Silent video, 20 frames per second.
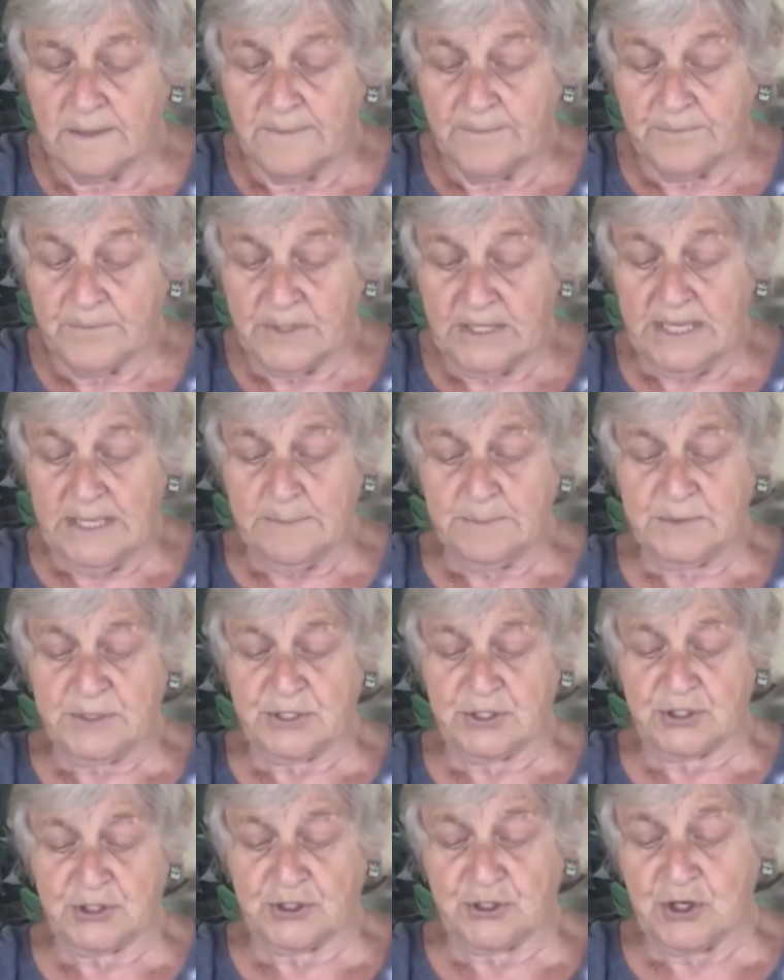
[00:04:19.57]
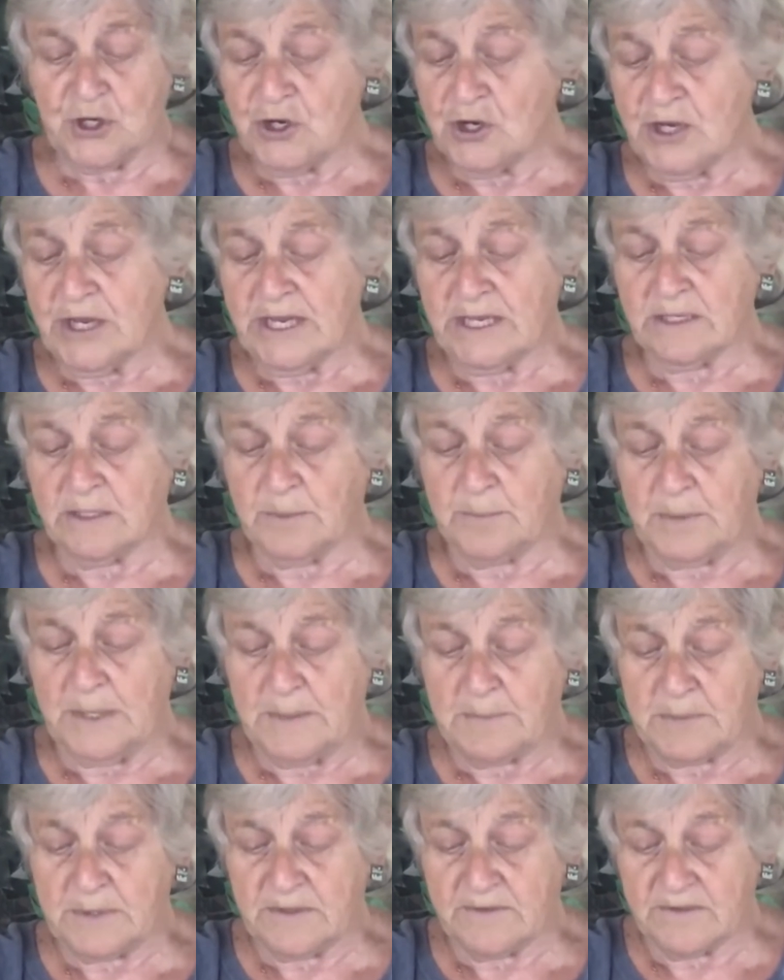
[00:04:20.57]
"Keep stirring," the
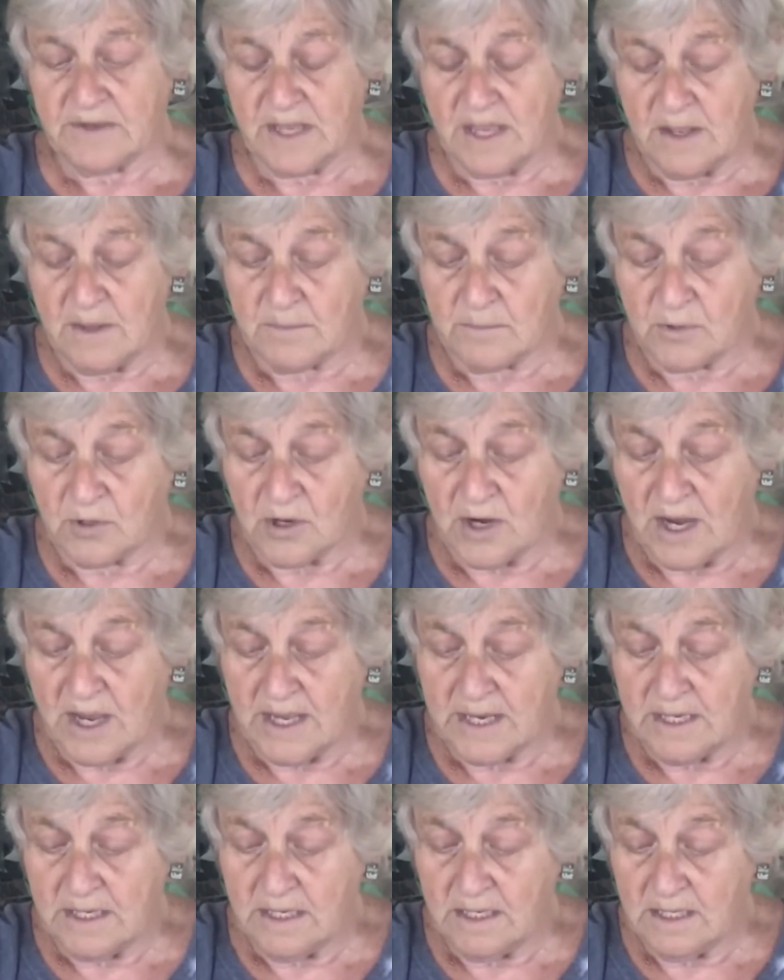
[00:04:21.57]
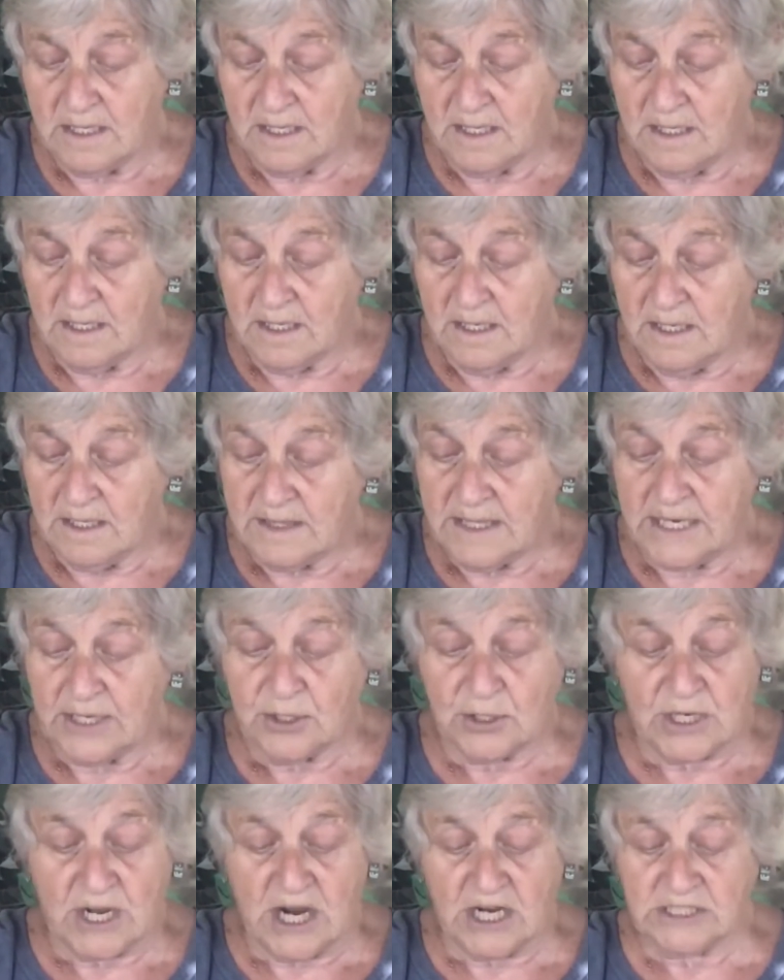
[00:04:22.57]
people of Chelm cried. They
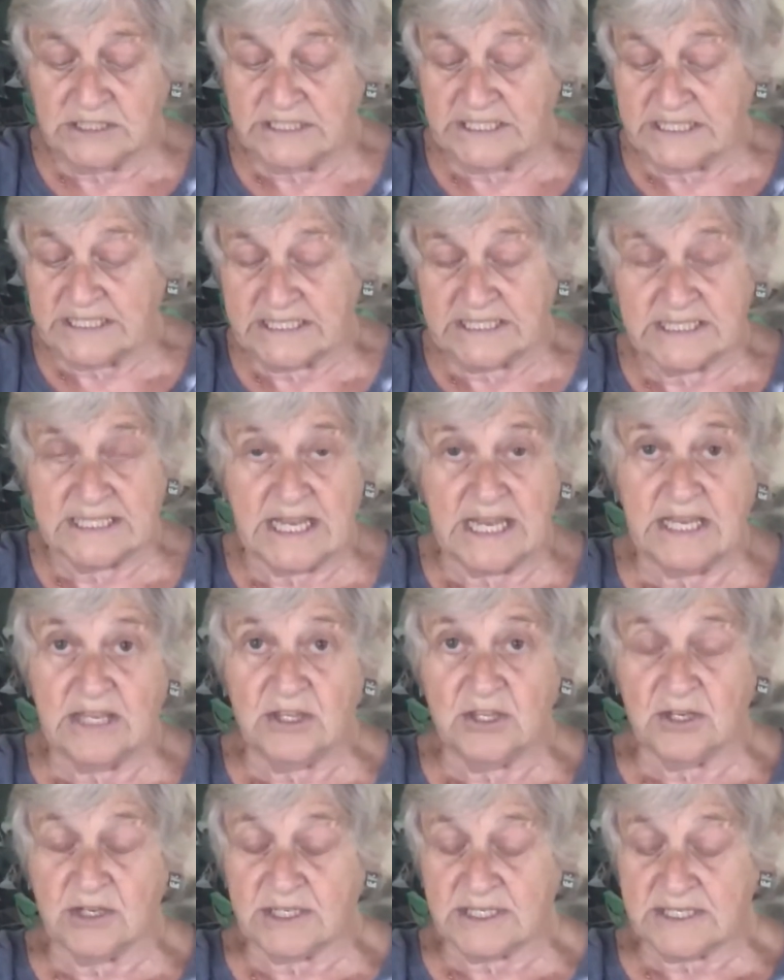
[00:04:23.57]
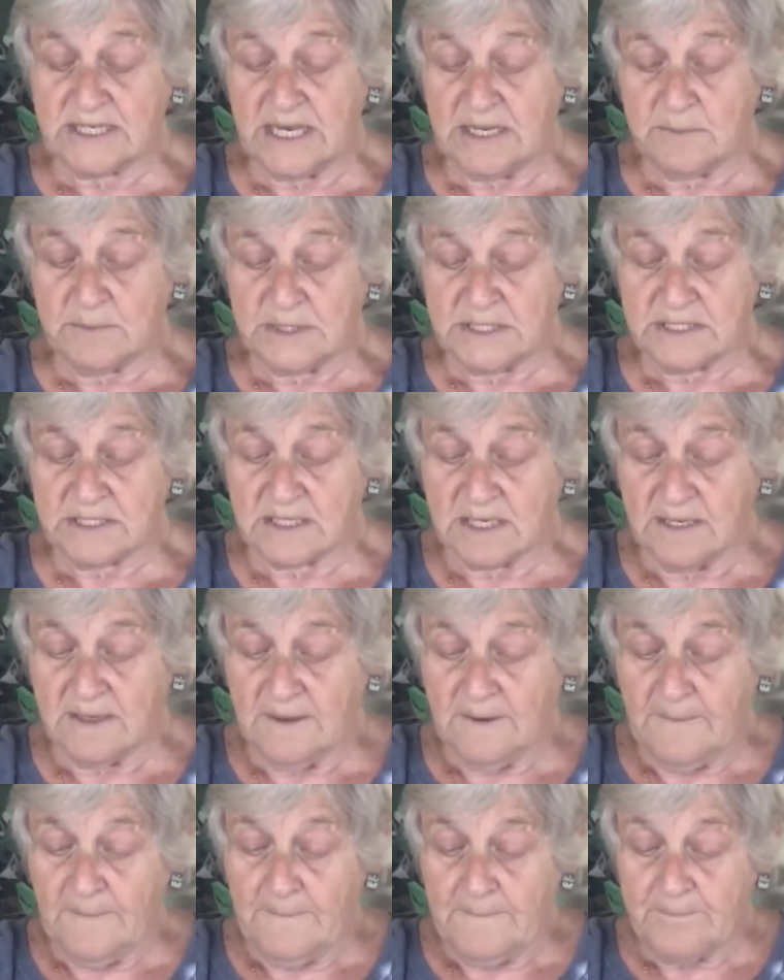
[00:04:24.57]
could hardly contain their excitement.
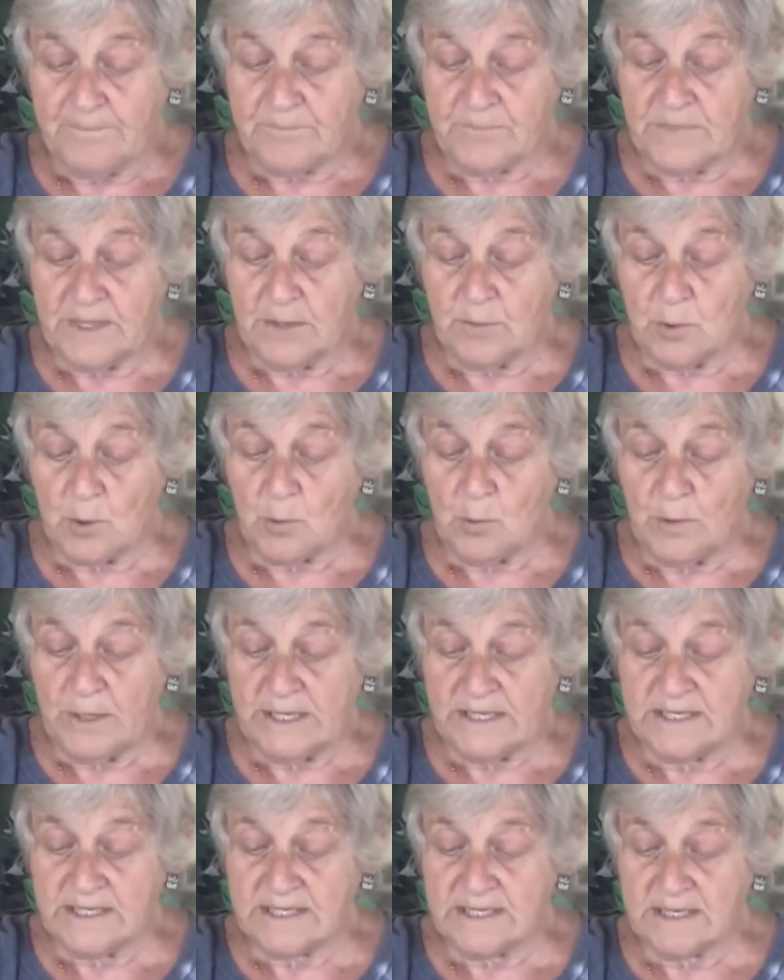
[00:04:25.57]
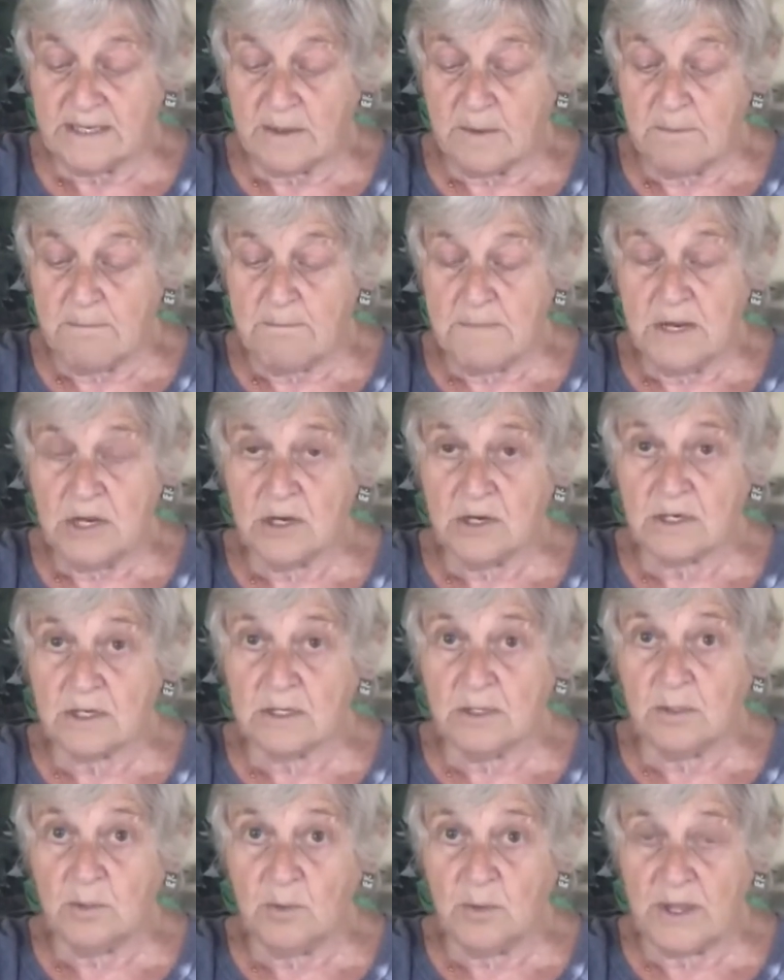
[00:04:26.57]
They were witnessing a
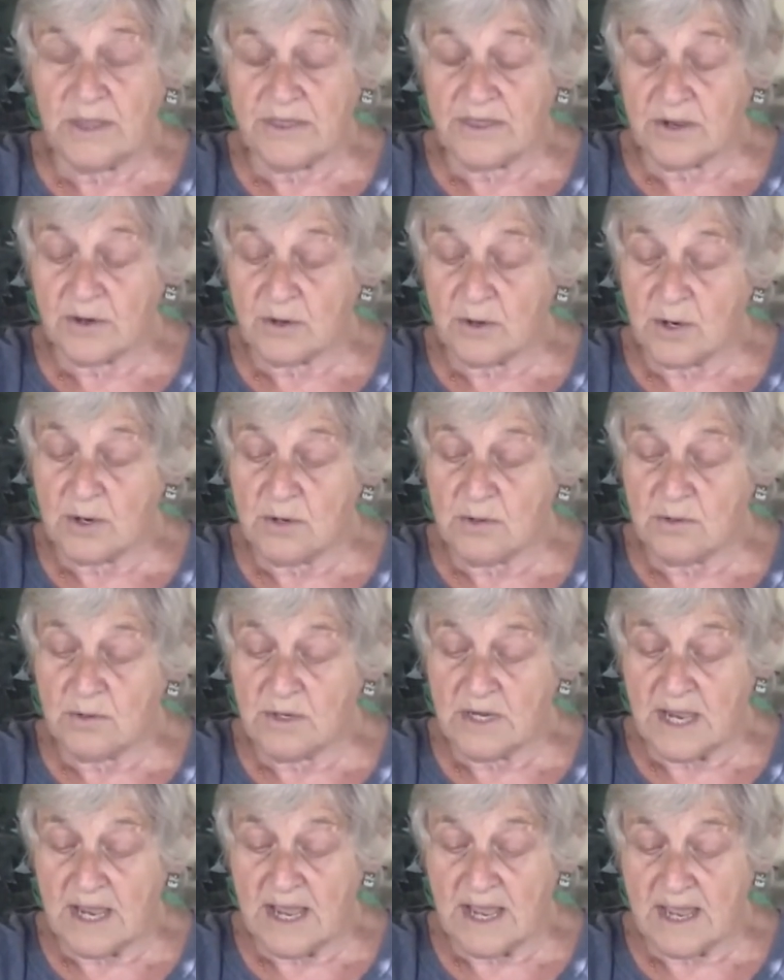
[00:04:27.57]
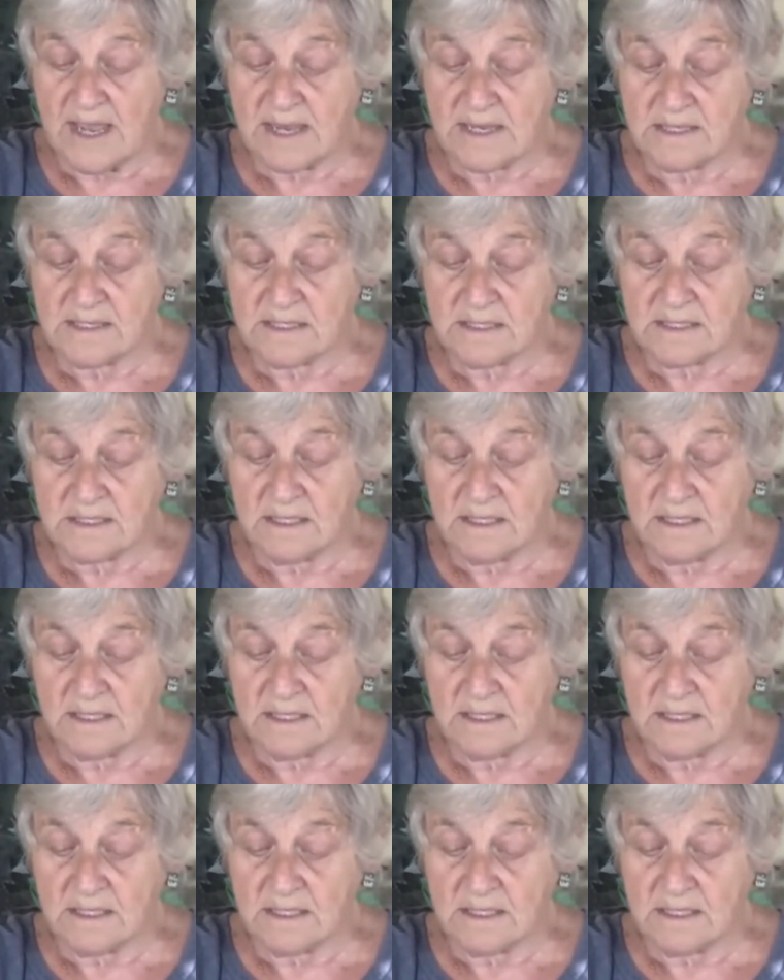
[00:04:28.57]
miracle with their own eyes.